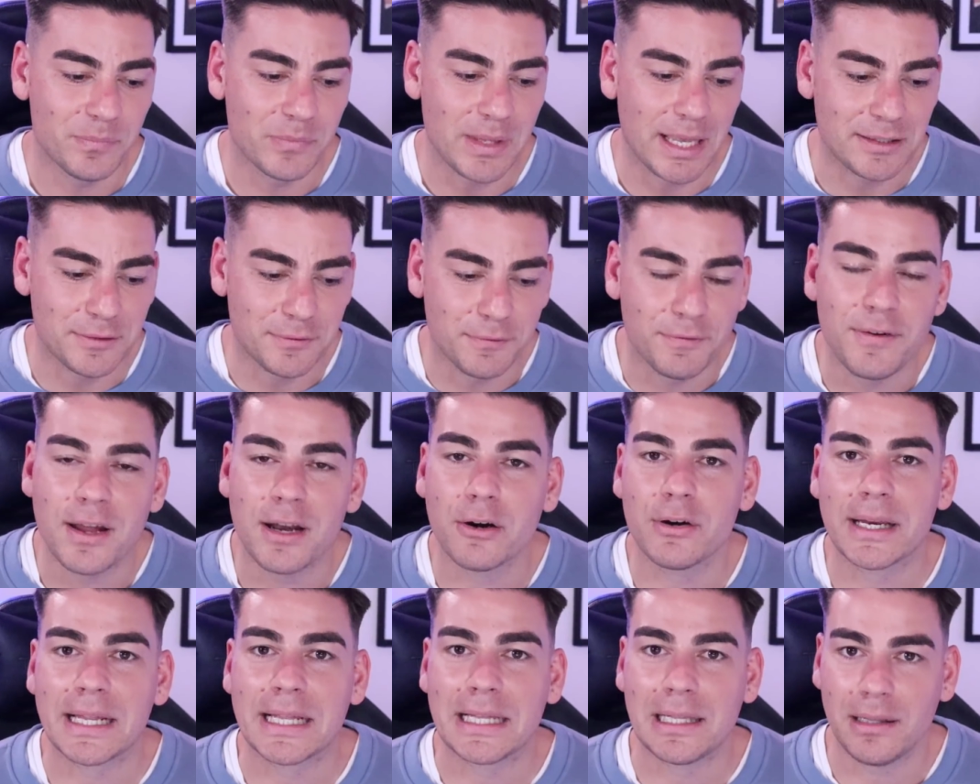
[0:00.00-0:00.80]
It's
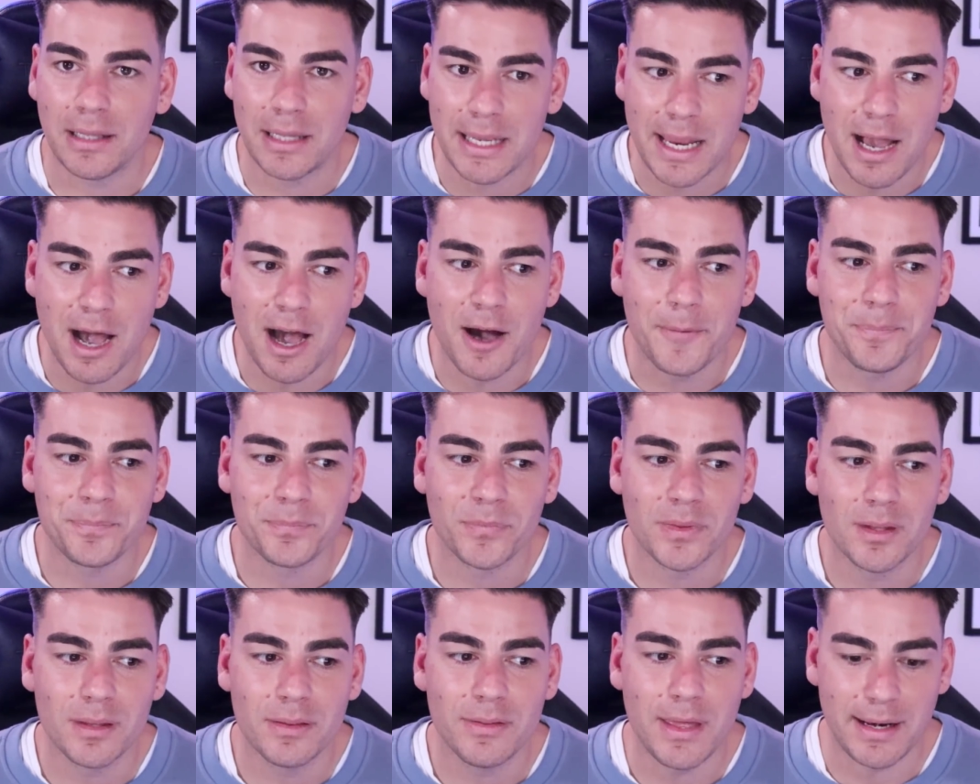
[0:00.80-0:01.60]
very clear
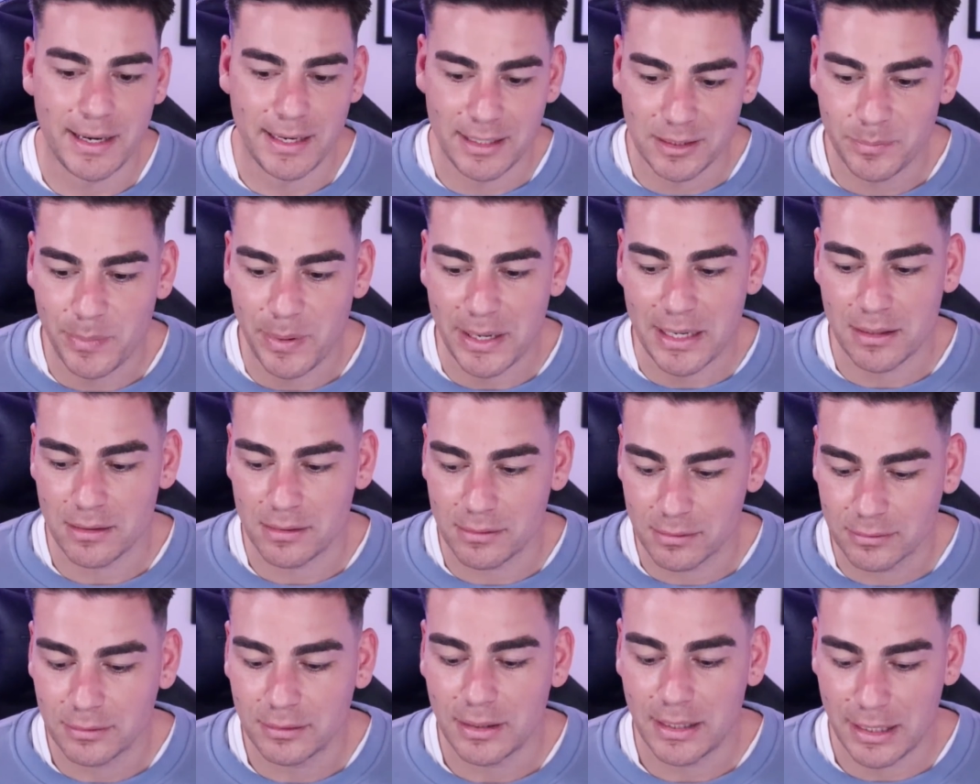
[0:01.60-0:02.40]
that he's
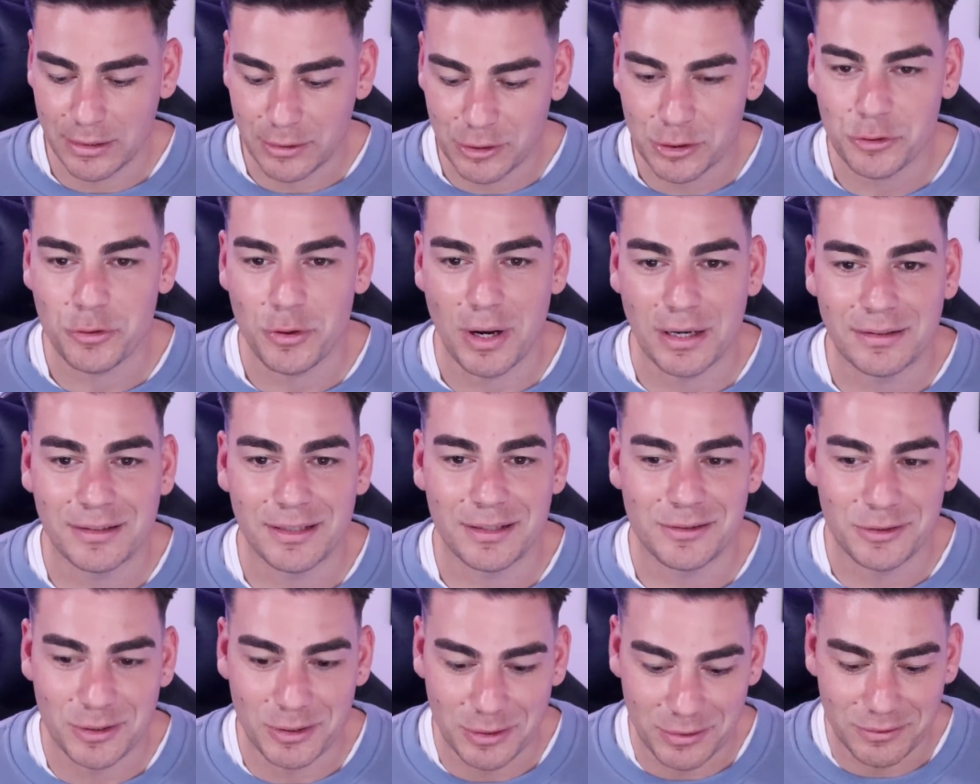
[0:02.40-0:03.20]
been
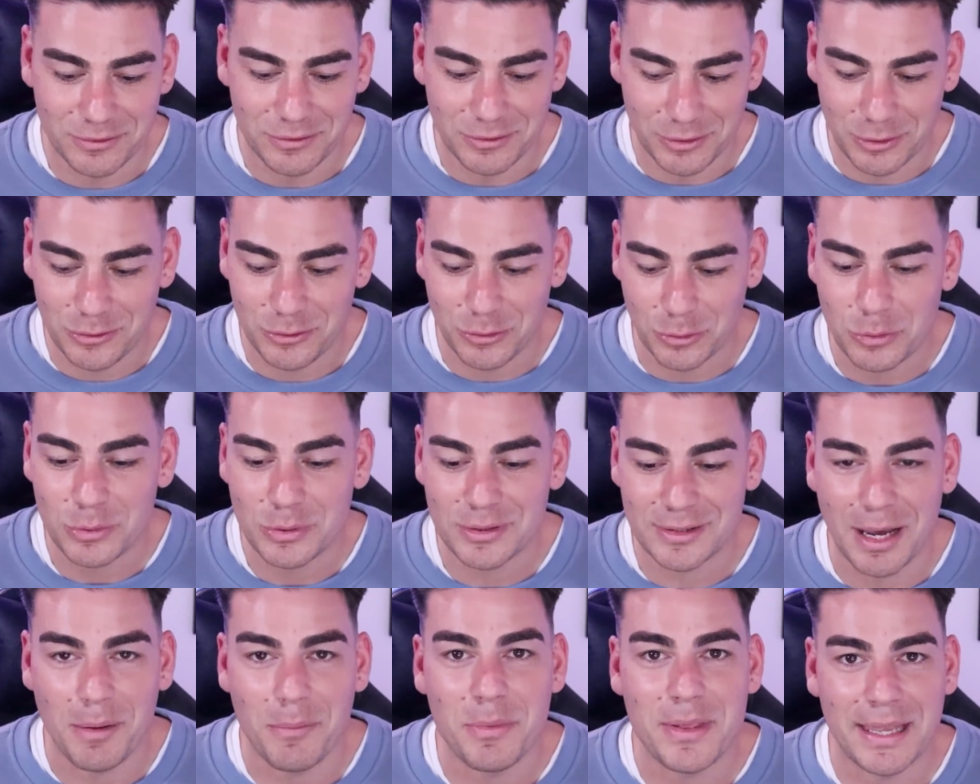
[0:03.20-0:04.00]
instructed to do
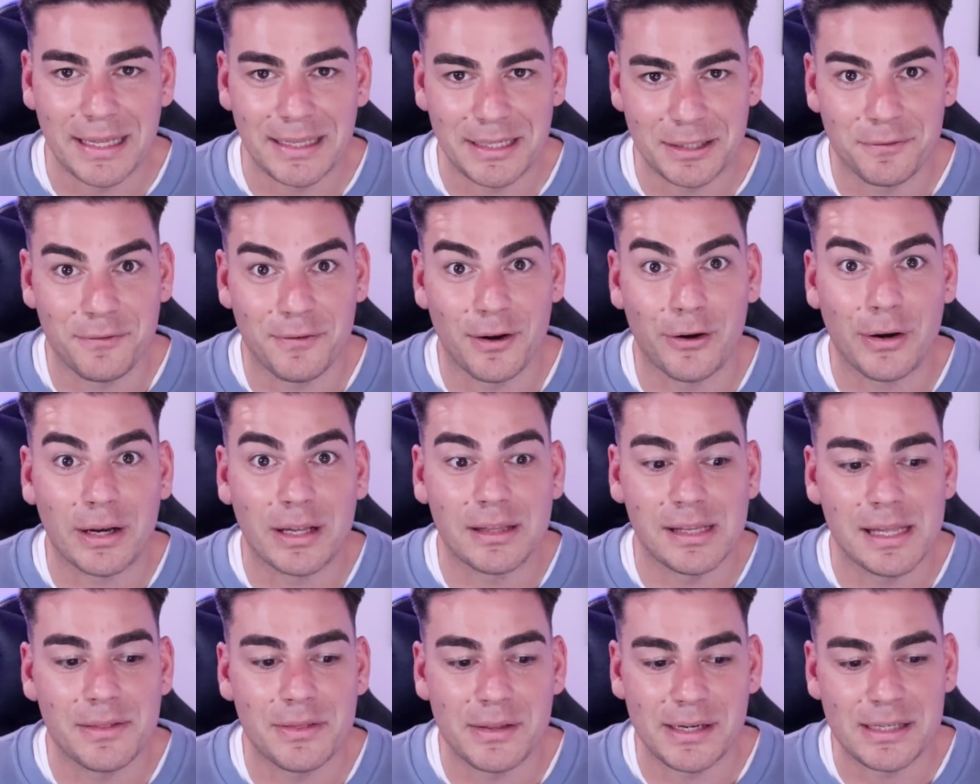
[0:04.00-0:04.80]
something, and it's very
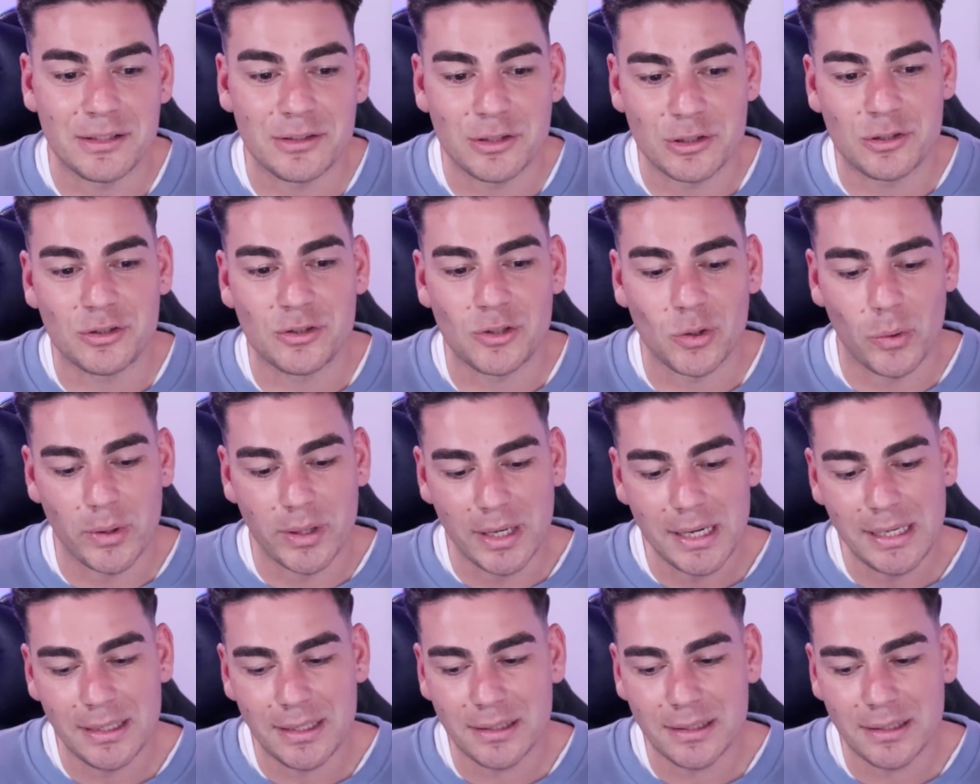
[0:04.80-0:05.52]
clear that he's just doing it.